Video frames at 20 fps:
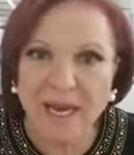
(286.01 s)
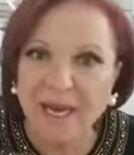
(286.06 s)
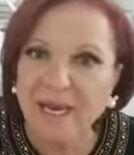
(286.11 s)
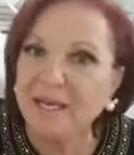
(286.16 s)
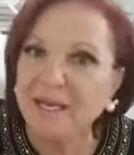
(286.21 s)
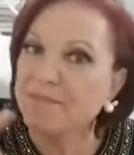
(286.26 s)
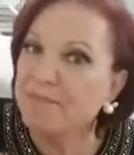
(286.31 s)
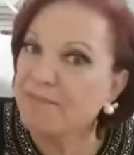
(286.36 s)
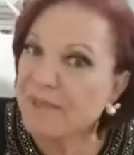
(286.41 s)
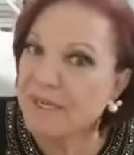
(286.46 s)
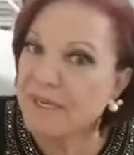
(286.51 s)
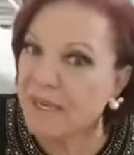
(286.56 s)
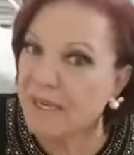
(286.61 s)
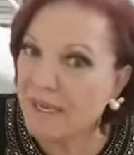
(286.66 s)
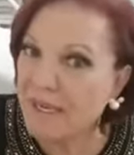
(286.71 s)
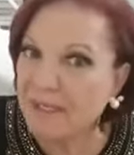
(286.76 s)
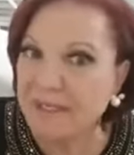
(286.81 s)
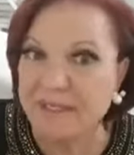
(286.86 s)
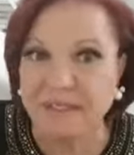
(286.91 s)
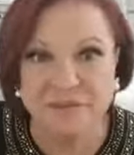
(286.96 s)

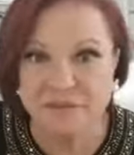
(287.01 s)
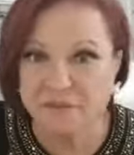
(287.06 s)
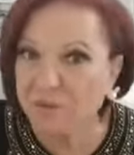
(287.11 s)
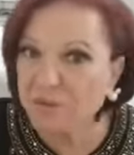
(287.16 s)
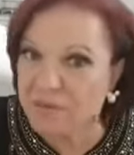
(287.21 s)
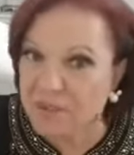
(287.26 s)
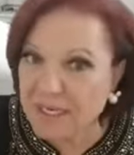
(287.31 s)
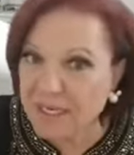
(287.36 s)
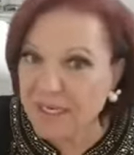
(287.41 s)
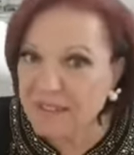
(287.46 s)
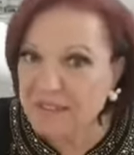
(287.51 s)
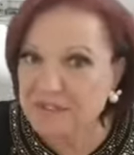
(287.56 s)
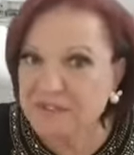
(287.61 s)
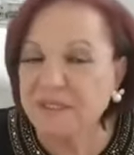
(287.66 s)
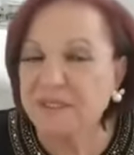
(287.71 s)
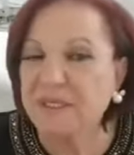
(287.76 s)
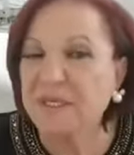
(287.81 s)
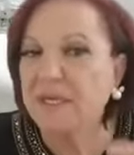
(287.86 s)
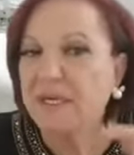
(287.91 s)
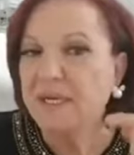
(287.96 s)
IPL is not
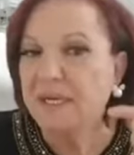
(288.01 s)
laser.